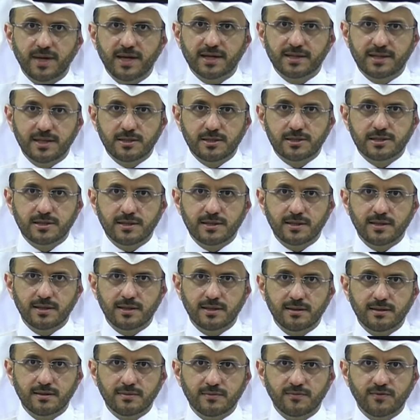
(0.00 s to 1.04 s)
parties
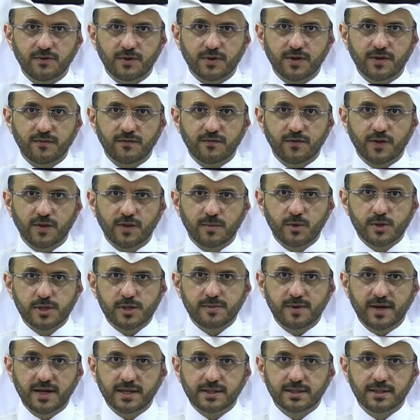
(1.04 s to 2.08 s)
for the
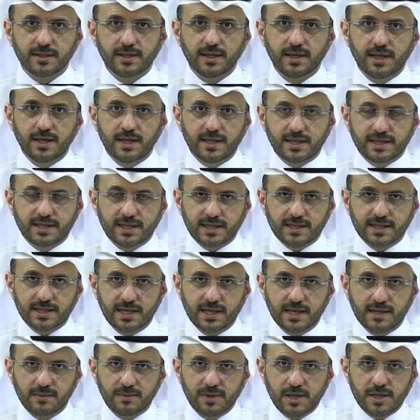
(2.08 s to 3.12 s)
most part that are
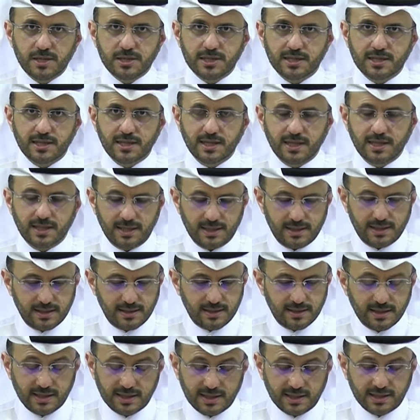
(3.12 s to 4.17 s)
taking place in
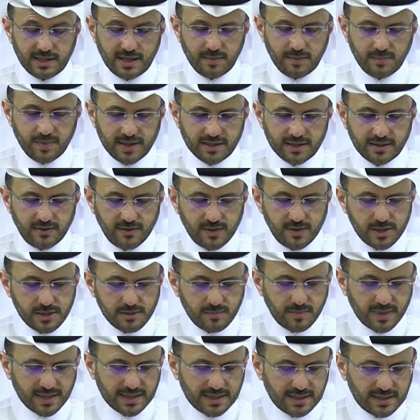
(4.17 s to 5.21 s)
that are taking part in
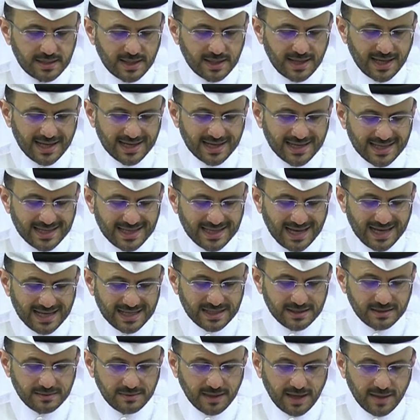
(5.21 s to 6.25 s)
this. But
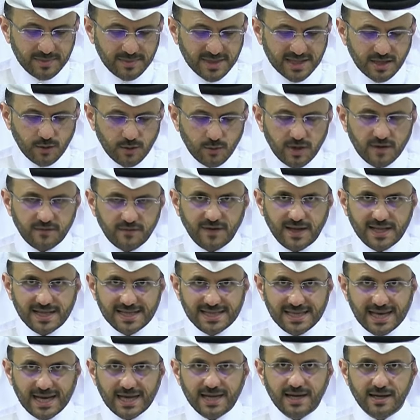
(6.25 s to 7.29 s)
I'm not aware of
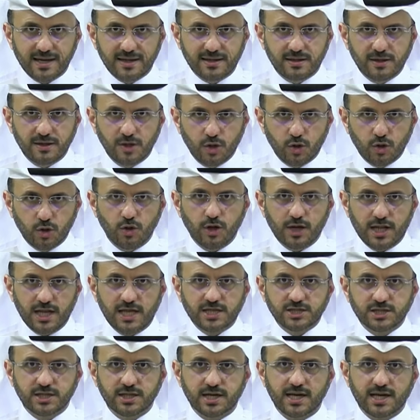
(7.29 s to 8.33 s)
any direct
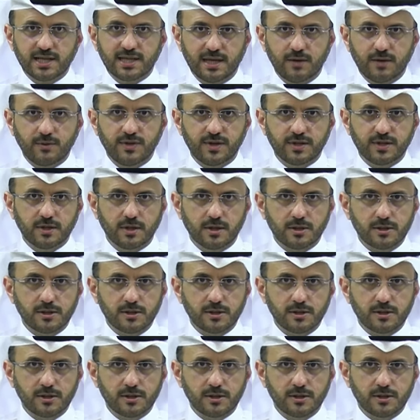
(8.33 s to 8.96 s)
correlation right now in the